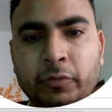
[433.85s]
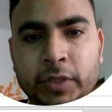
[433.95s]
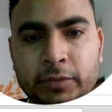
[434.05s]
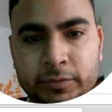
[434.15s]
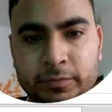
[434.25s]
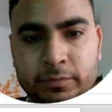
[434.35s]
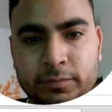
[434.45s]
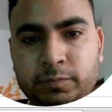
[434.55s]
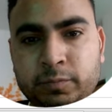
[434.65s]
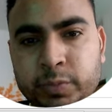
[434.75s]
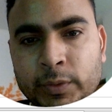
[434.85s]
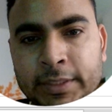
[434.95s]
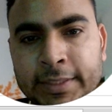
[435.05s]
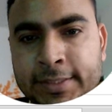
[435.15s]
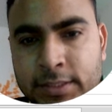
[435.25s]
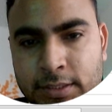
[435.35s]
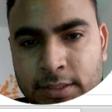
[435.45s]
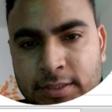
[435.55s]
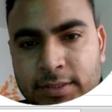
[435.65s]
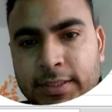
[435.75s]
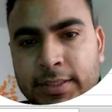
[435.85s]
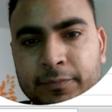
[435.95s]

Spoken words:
If you have list,